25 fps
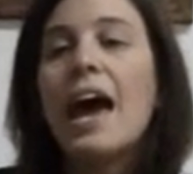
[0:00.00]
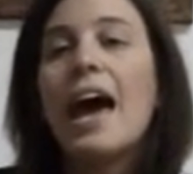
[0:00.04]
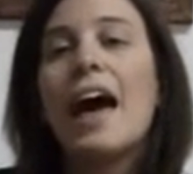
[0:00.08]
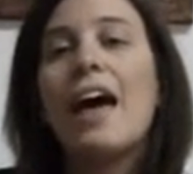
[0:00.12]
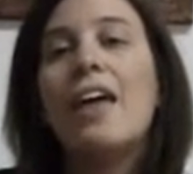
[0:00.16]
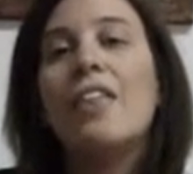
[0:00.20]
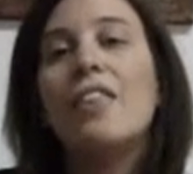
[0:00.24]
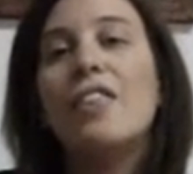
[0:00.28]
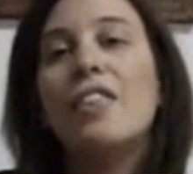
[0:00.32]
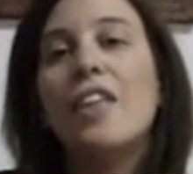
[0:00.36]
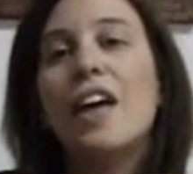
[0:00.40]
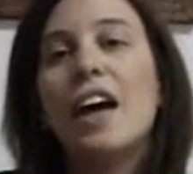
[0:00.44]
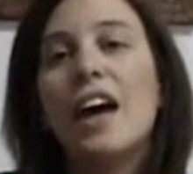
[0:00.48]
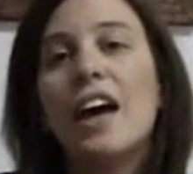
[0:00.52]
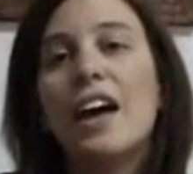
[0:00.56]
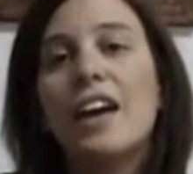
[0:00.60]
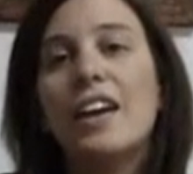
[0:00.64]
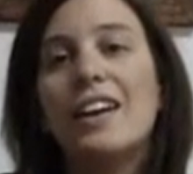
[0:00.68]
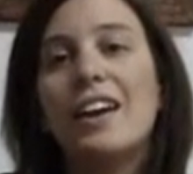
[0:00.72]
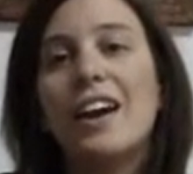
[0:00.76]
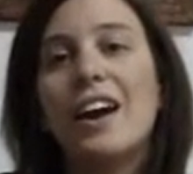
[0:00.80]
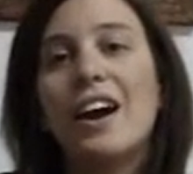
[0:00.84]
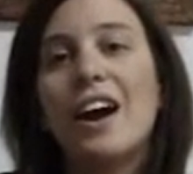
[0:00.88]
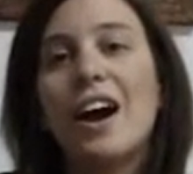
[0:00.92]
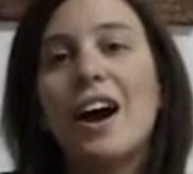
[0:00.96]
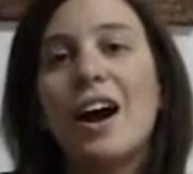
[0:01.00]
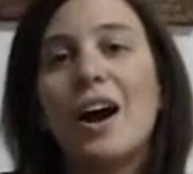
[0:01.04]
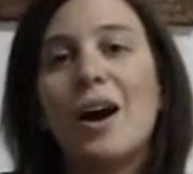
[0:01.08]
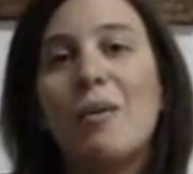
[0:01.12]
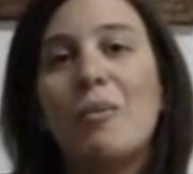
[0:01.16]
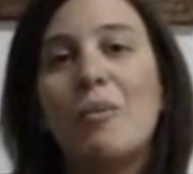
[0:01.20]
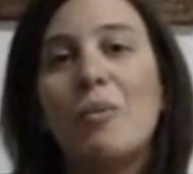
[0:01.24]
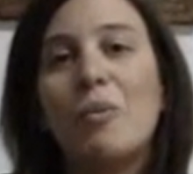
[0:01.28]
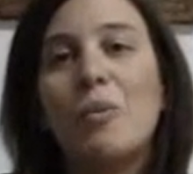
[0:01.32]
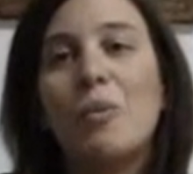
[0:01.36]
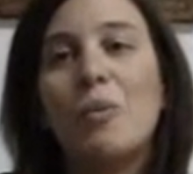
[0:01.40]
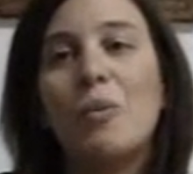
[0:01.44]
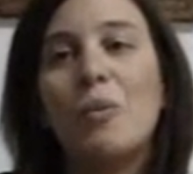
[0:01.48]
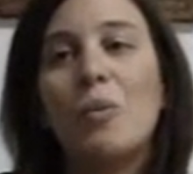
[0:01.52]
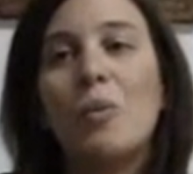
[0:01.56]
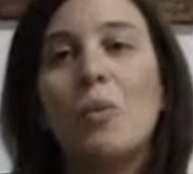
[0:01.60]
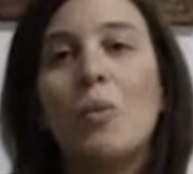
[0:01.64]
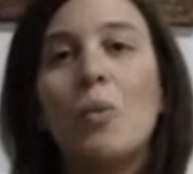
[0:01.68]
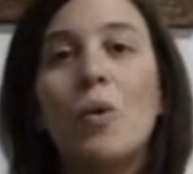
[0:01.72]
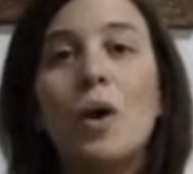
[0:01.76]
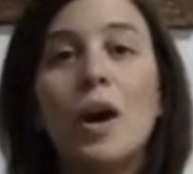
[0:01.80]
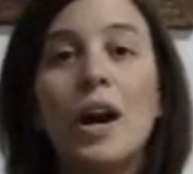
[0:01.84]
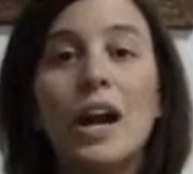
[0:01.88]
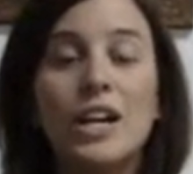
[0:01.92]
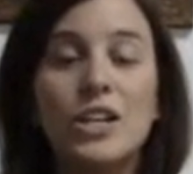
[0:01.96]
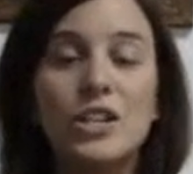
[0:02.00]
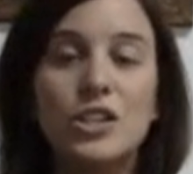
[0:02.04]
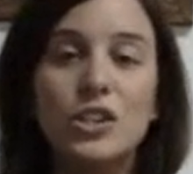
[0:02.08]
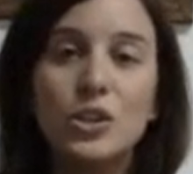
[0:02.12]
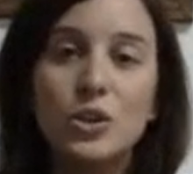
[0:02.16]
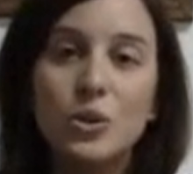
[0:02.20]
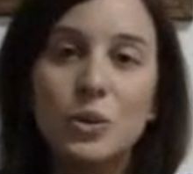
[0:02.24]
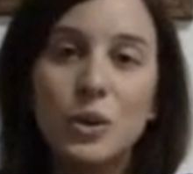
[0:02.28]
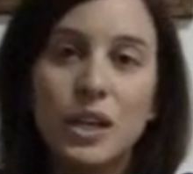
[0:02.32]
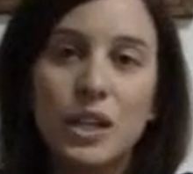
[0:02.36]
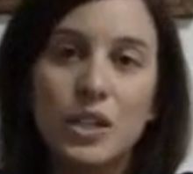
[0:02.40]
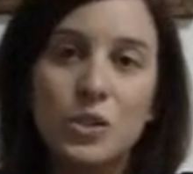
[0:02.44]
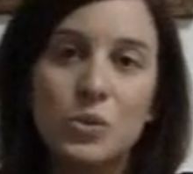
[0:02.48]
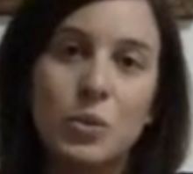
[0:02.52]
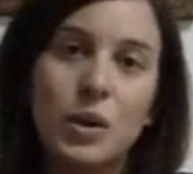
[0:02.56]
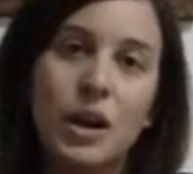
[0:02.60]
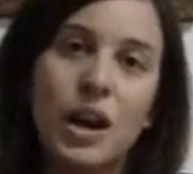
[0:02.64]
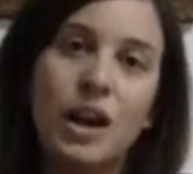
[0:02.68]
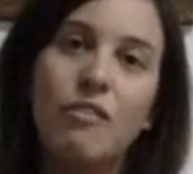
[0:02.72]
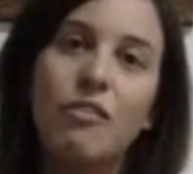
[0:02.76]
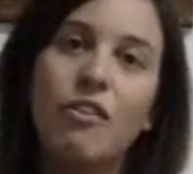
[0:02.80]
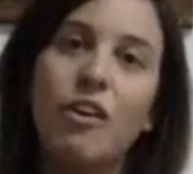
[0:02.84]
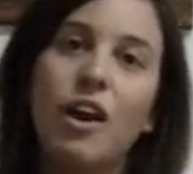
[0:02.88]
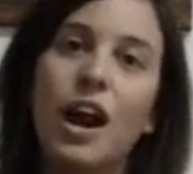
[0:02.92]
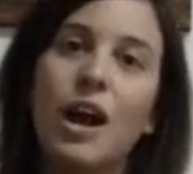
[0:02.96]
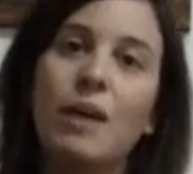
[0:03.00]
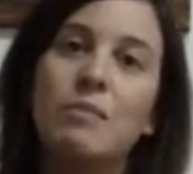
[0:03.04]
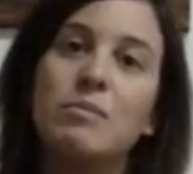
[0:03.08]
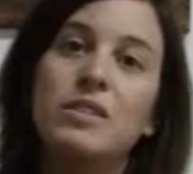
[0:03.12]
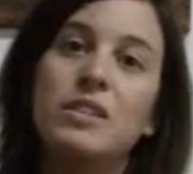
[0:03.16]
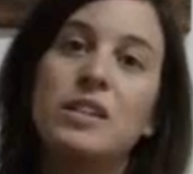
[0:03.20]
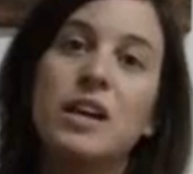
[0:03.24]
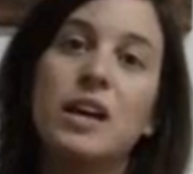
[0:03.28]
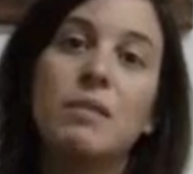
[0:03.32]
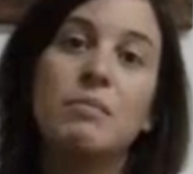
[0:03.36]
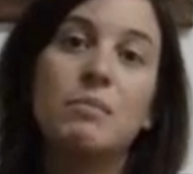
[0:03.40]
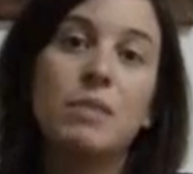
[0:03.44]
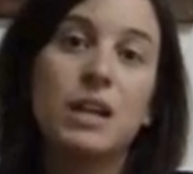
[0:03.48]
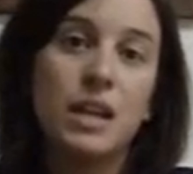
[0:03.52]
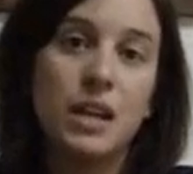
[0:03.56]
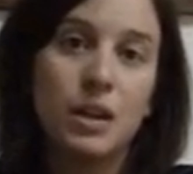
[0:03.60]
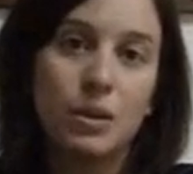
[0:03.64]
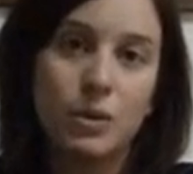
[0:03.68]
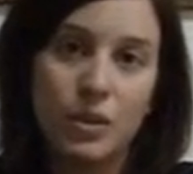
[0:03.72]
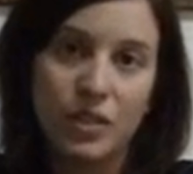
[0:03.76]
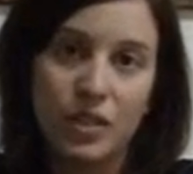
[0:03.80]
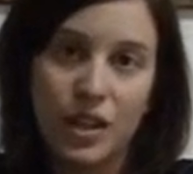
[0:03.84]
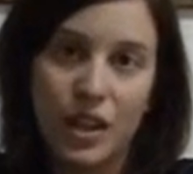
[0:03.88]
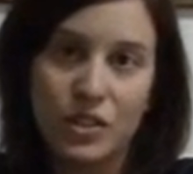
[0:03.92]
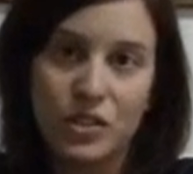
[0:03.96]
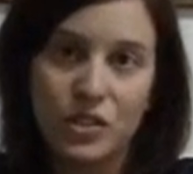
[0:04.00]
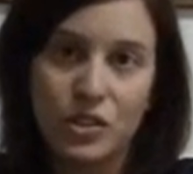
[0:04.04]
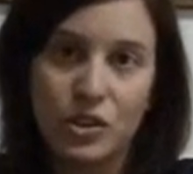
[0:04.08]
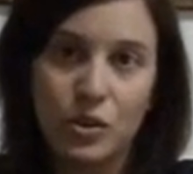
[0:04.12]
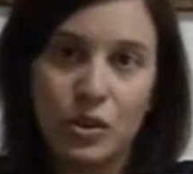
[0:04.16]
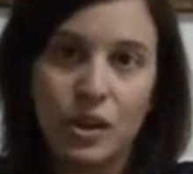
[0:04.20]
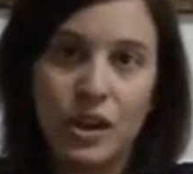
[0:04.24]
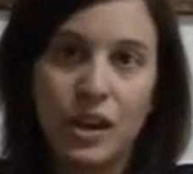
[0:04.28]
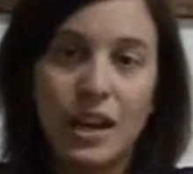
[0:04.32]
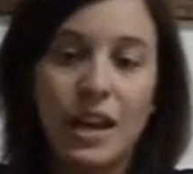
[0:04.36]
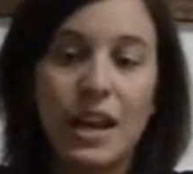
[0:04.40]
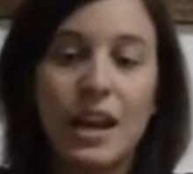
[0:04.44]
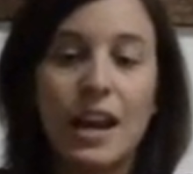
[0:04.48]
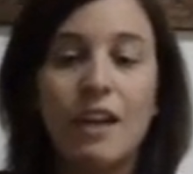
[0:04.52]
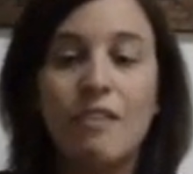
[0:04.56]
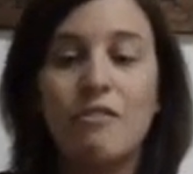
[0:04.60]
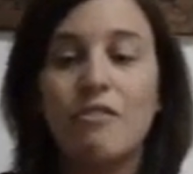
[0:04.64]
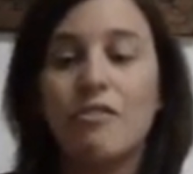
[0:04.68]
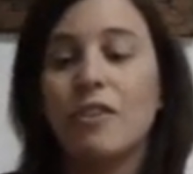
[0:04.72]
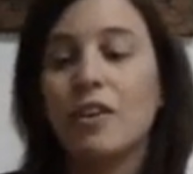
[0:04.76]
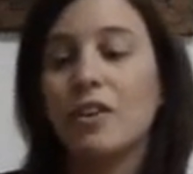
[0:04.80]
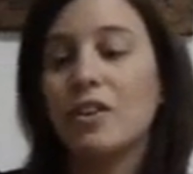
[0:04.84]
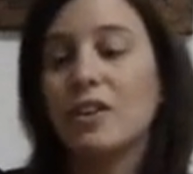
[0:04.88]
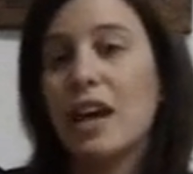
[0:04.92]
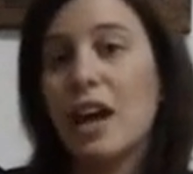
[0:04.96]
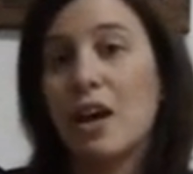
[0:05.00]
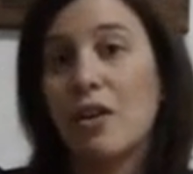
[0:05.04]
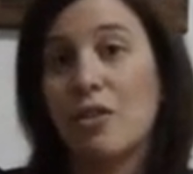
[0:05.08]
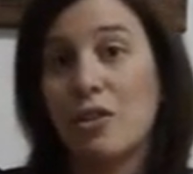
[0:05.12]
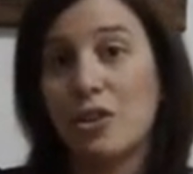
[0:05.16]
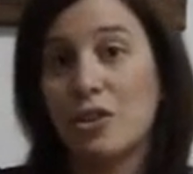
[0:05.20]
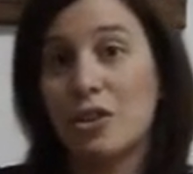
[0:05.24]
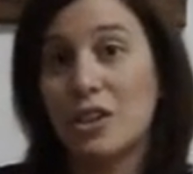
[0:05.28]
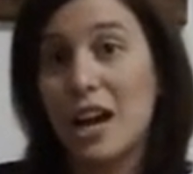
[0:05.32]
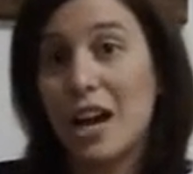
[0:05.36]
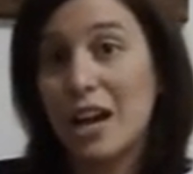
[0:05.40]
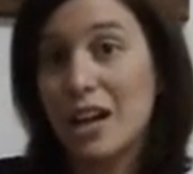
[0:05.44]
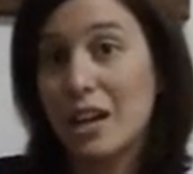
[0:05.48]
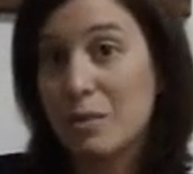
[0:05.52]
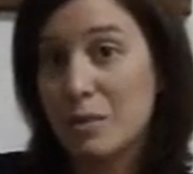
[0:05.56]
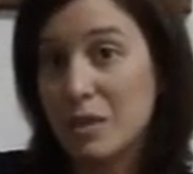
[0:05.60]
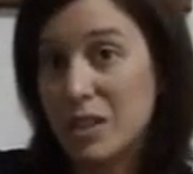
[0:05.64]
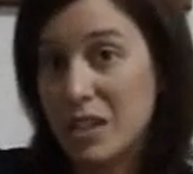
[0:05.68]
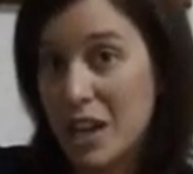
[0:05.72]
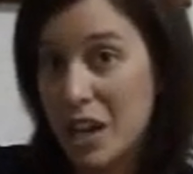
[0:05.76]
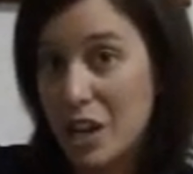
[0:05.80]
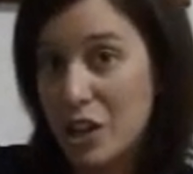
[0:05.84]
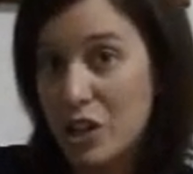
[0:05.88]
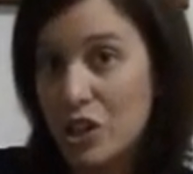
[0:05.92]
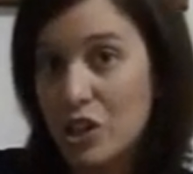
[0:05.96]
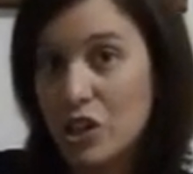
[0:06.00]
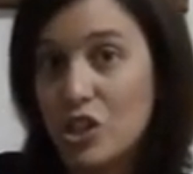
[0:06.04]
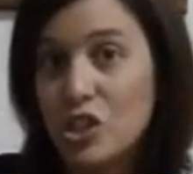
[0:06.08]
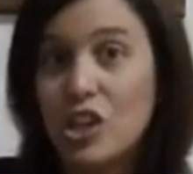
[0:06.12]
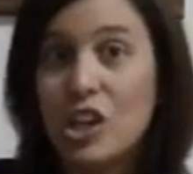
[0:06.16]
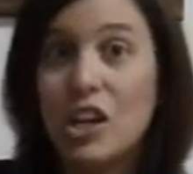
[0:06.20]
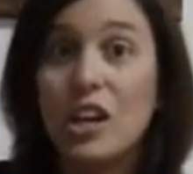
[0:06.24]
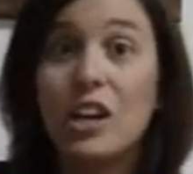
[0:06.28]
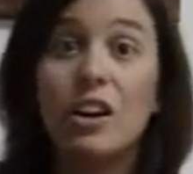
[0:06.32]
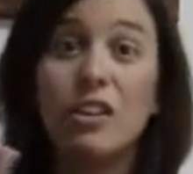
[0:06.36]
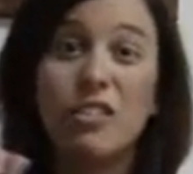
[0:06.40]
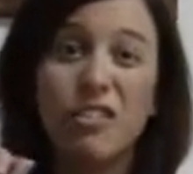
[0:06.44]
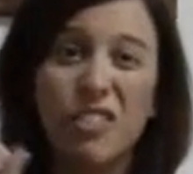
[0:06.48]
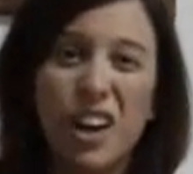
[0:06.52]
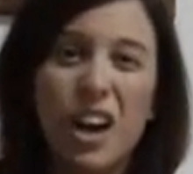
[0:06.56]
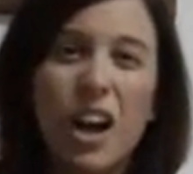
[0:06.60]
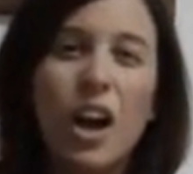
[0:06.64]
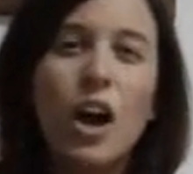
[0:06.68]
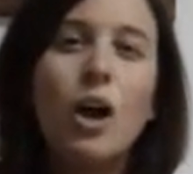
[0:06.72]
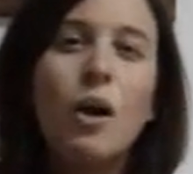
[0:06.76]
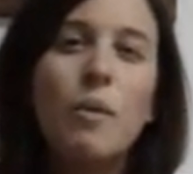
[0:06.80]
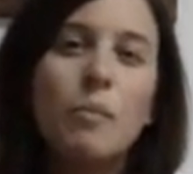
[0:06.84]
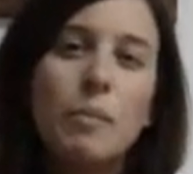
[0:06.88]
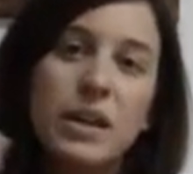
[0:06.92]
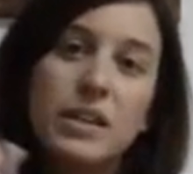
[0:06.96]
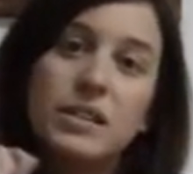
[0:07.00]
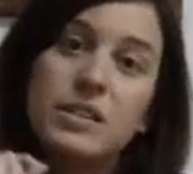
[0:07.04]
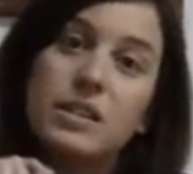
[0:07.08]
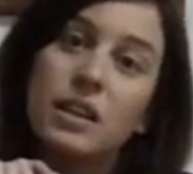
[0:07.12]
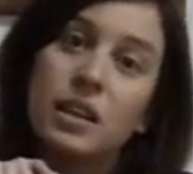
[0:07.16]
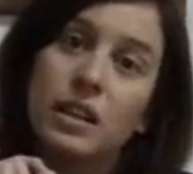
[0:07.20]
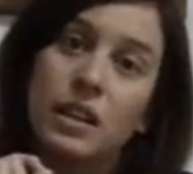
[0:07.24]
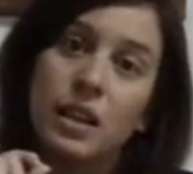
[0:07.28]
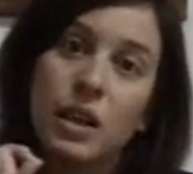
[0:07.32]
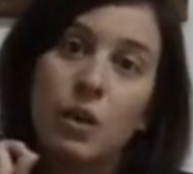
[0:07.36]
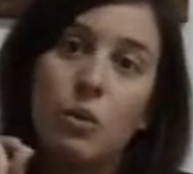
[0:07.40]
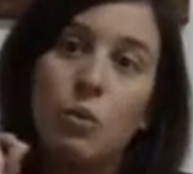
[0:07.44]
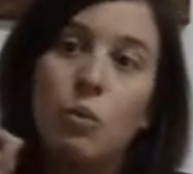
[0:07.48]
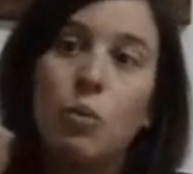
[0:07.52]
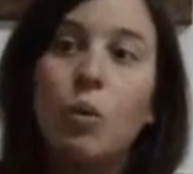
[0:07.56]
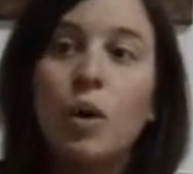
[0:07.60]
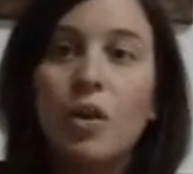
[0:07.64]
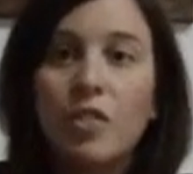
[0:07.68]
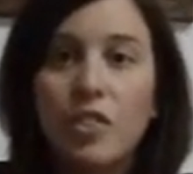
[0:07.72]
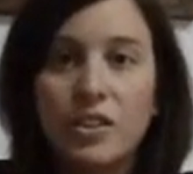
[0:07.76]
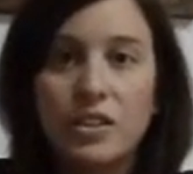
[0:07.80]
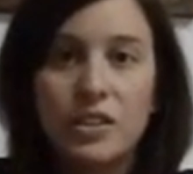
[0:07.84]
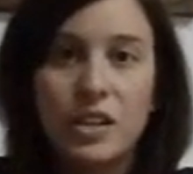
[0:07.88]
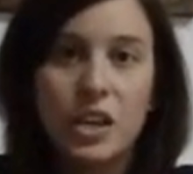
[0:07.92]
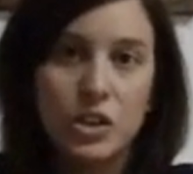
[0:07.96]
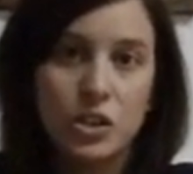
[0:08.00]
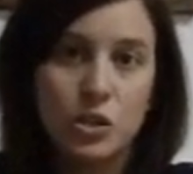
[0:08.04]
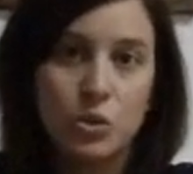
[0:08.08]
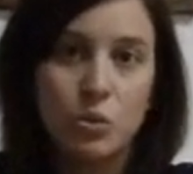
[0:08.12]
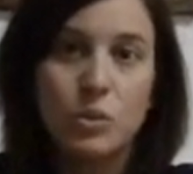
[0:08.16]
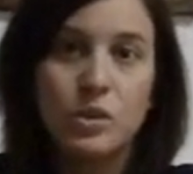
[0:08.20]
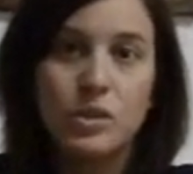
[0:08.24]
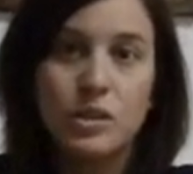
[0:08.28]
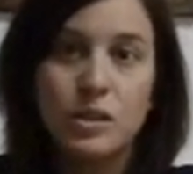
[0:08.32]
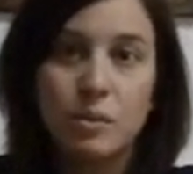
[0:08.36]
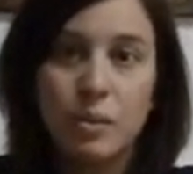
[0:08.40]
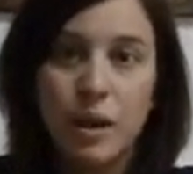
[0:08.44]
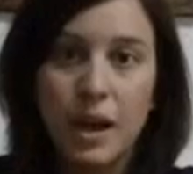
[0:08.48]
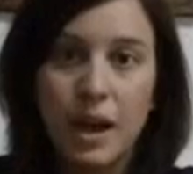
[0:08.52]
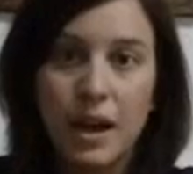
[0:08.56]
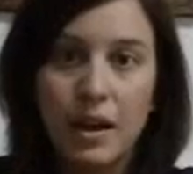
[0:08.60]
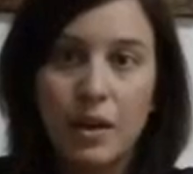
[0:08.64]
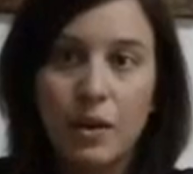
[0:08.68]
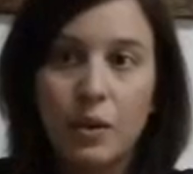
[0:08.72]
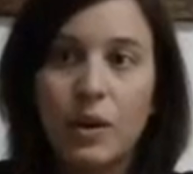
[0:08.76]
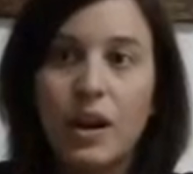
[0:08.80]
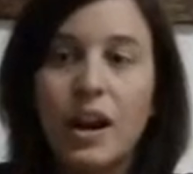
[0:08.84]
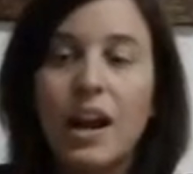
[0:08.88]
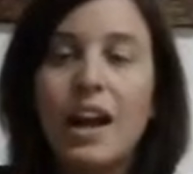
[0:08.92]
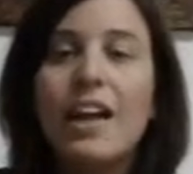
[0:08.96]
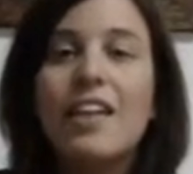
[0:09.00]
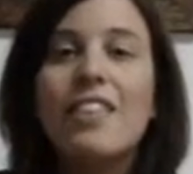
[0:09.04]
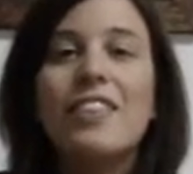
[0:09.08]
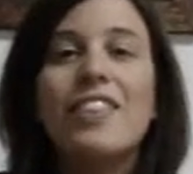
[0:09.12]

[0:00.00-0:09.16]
And then what I do is whenever I'm done meeting with that student and I've filled out their documentation sheet of basically what the session was about,